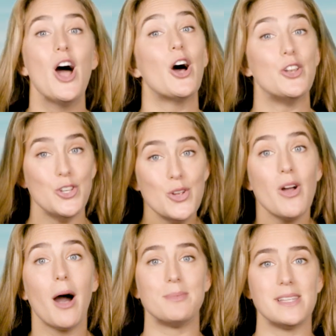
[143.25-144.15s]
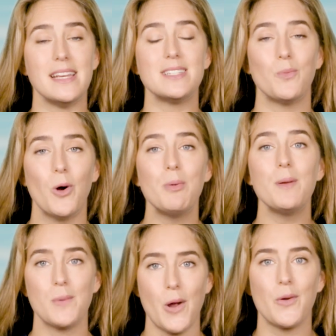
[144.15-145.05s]
A new update will be
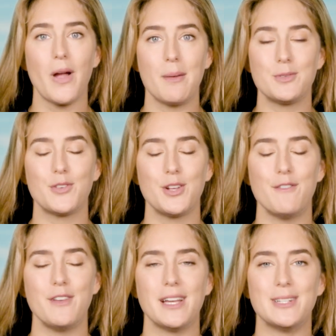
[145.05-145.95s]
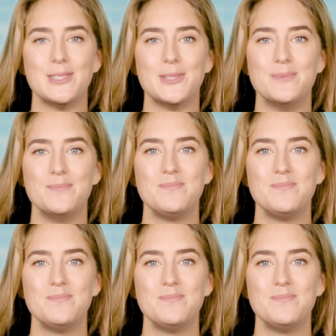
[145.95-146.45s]
programmed for your vehicle.